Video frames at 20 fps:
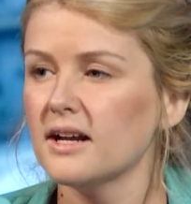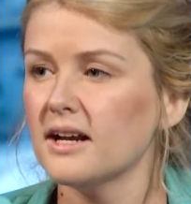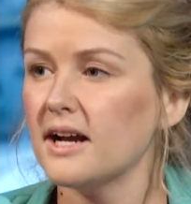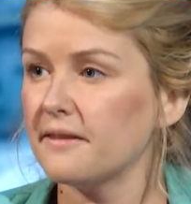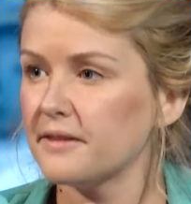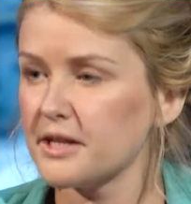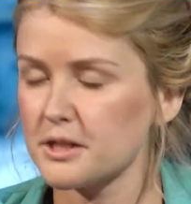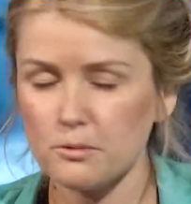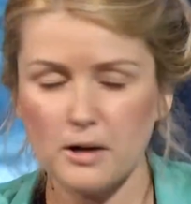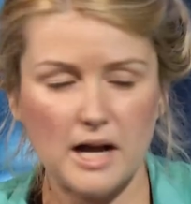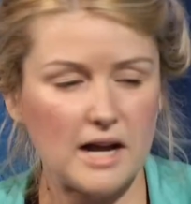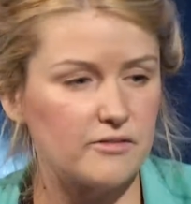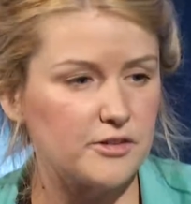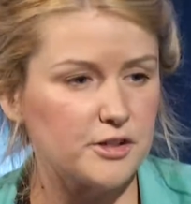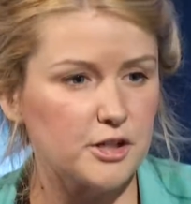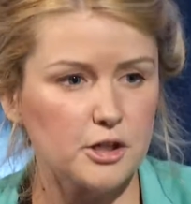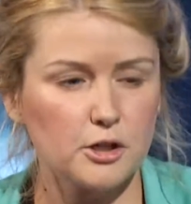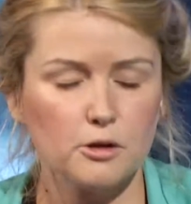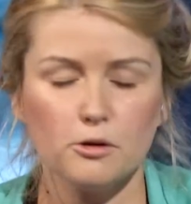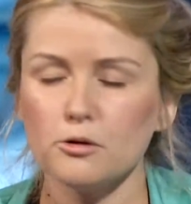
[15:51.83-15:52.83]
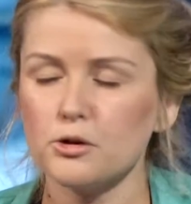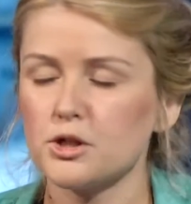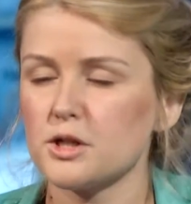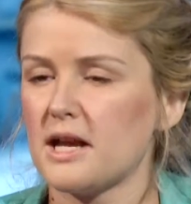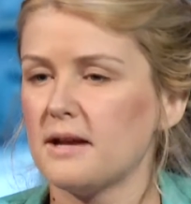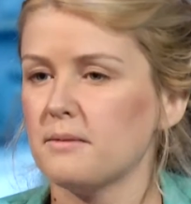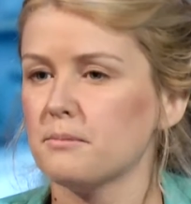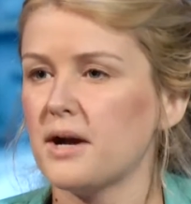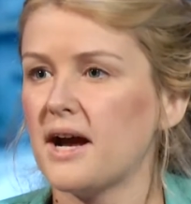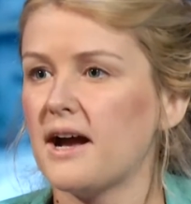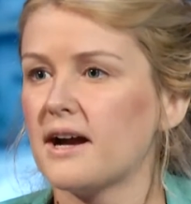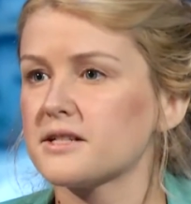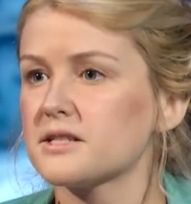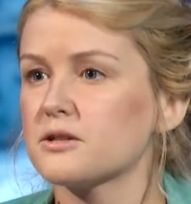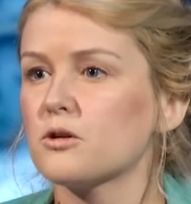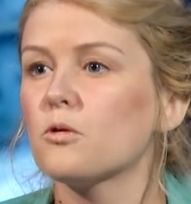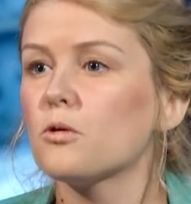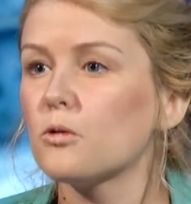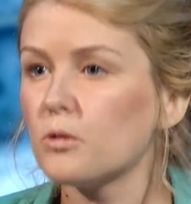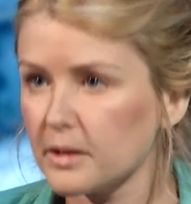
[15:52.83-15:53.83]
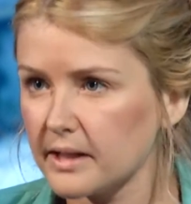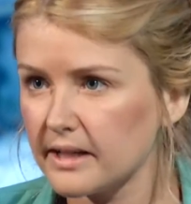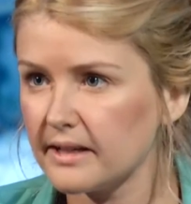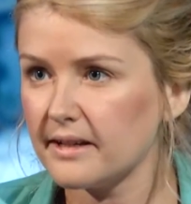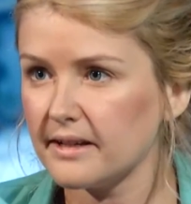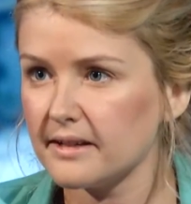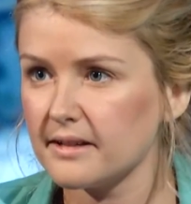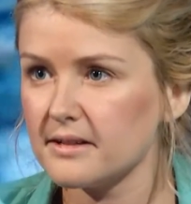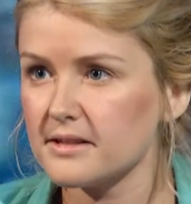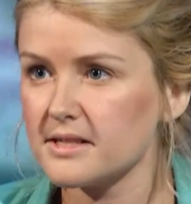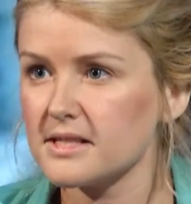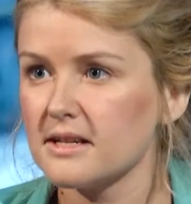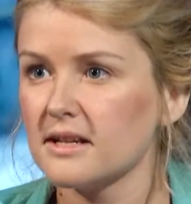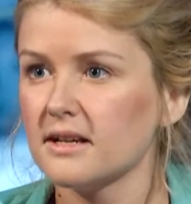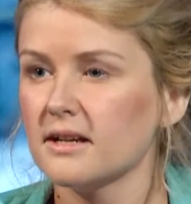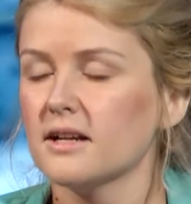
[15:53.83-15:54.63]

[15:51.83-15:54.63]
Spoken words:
And this will have huge impacts and already is.